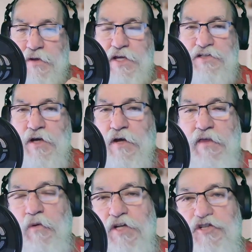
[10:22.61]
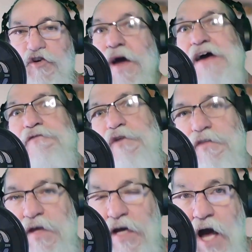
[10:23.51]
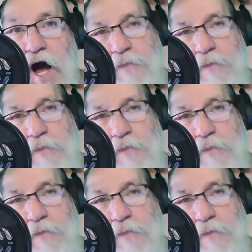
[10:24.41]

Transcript: where they want to do everything.